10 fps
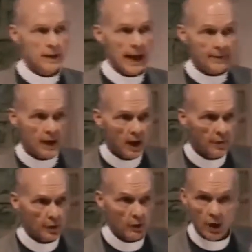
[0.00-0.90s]
and the
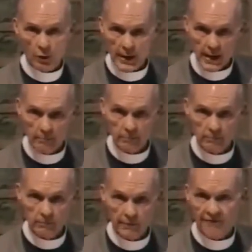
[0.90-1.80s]
other owed
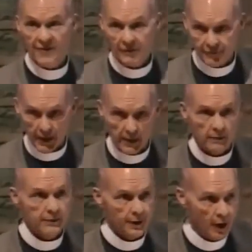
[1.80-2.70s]
him
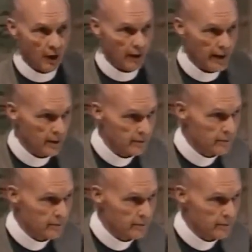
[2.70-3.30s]
50 denarii.